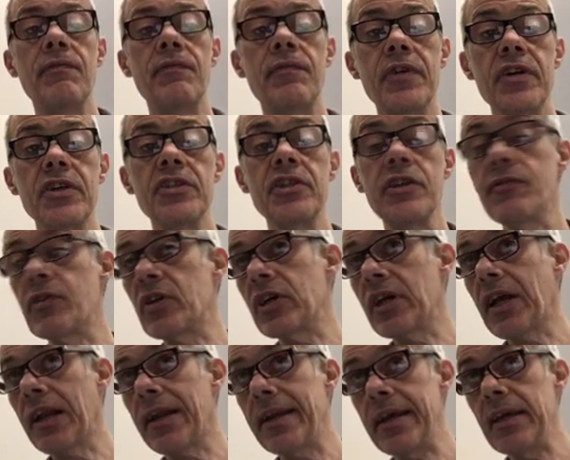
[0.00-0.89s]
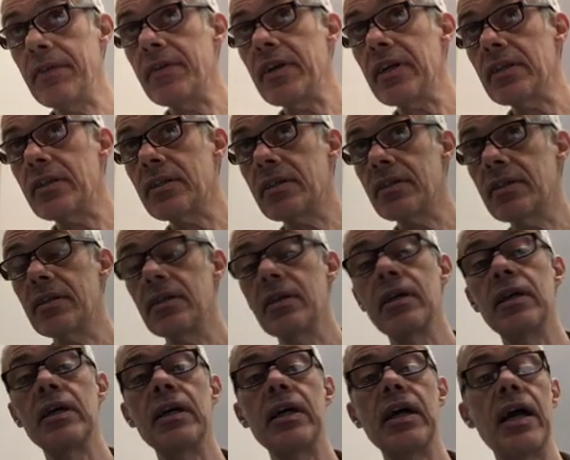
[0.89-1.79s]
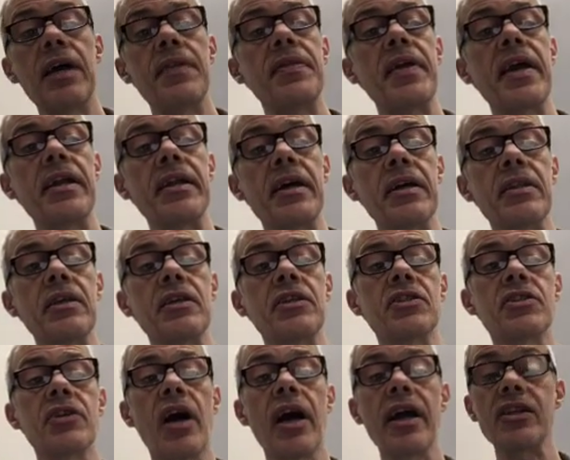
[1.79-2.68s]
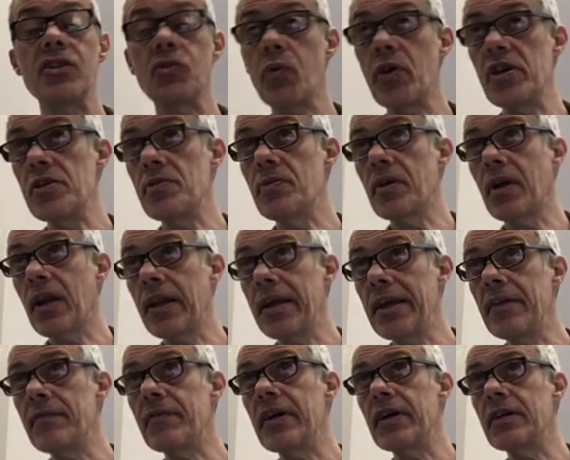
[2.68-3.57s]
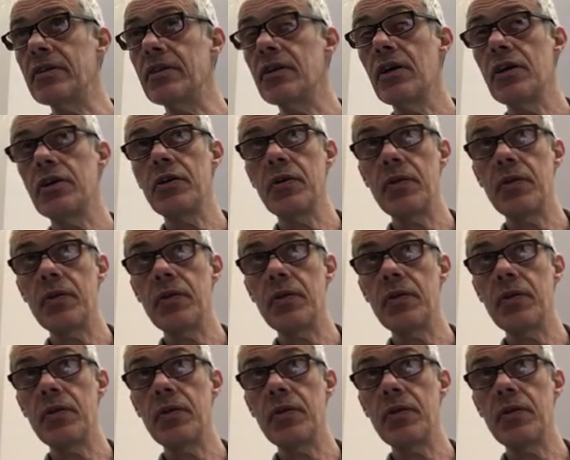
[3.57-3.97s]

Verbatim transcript: first you've got to cleave it, and then at the site where you cleave it,